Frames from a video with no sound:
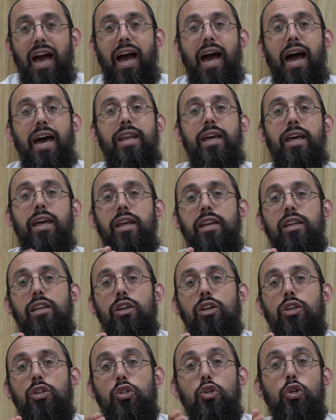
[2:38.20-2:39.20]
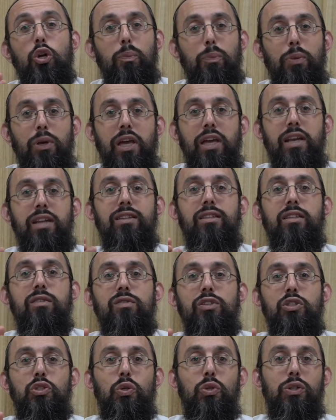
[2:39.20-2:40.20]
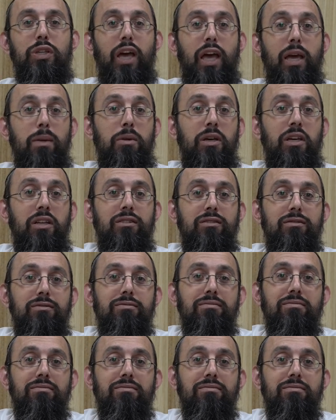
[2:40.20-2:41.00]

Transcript: And an European individual came in,